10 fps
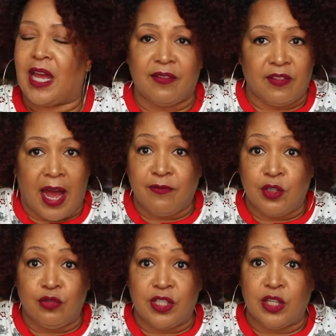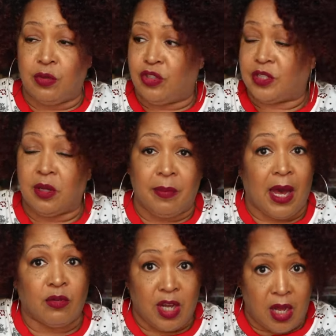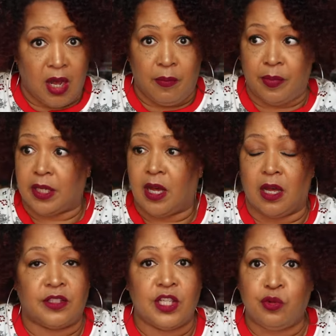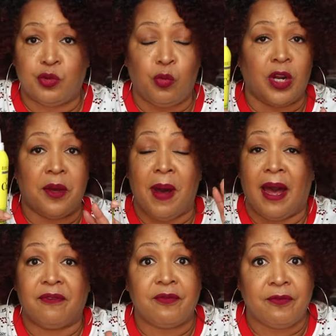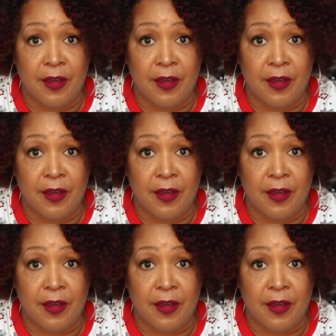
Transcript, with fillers: I've, I've used this one just about up because this was one of my